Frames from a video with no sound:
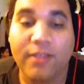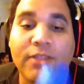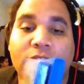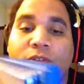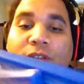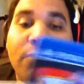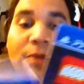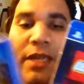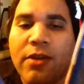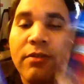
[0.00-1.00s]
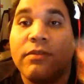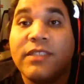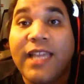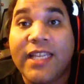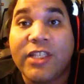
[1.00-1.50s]
So here we go.
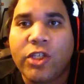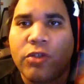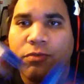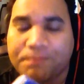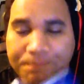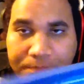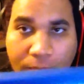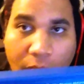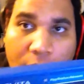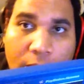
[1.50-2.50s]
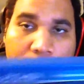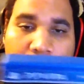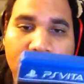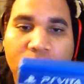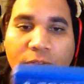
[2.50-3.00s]
Take two.
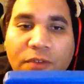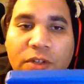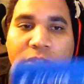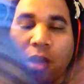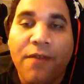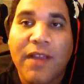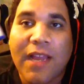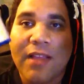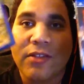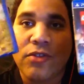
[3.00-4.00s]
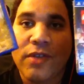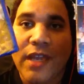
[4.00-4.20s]
So first off, I got two